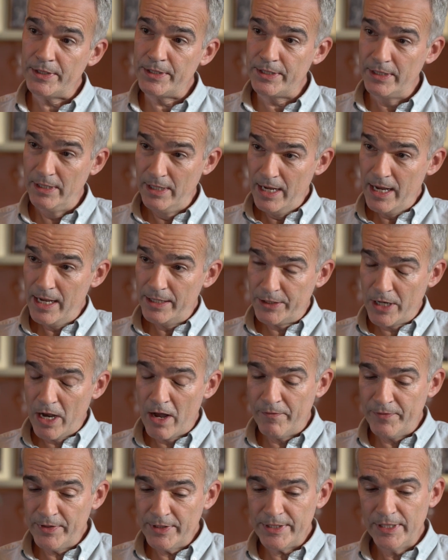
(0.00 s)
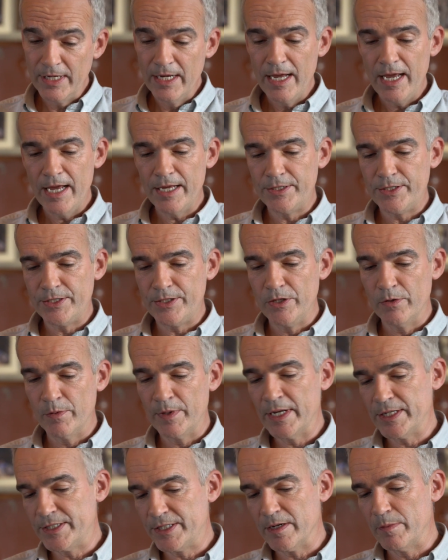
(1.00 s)
it's Harvard, it's
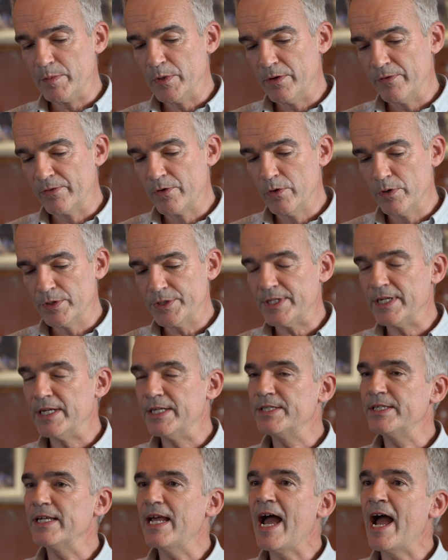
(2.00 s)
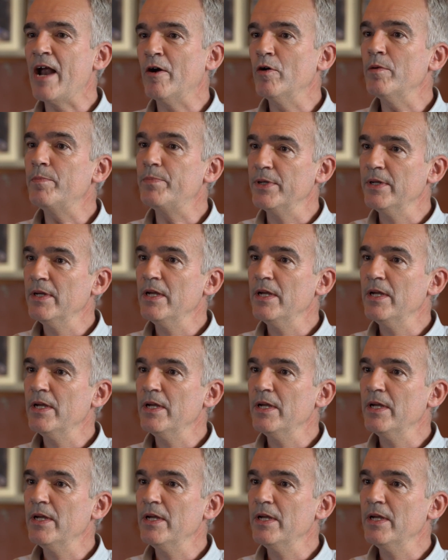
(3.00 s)
UNSW, of course, and it's ARUP,